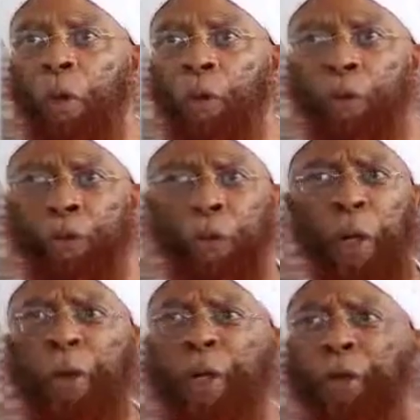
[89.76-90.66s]
with
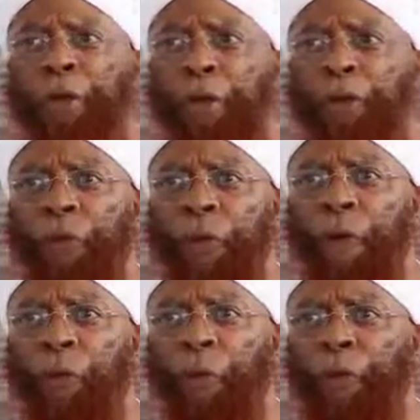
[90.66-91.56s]
seriousness,
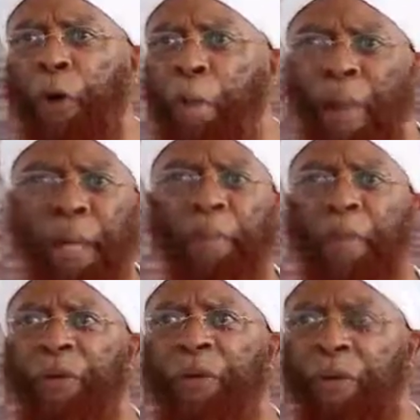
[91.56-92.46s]
with
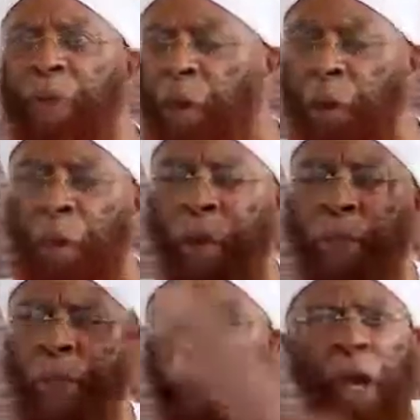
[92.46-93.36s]
commitment, with
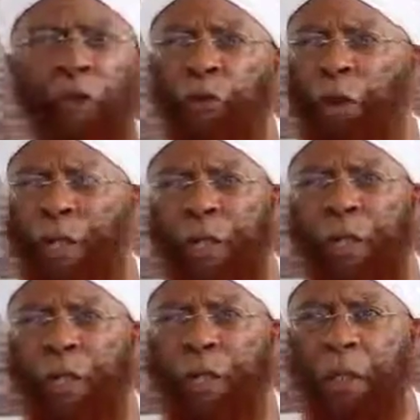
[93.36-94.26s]

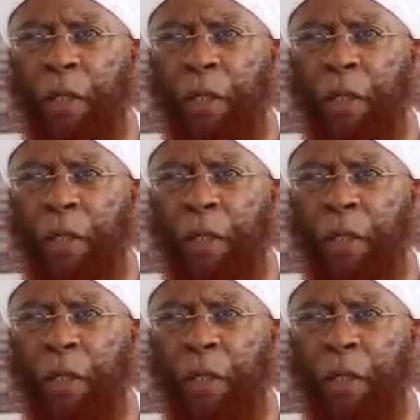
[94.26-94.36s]
industriousness,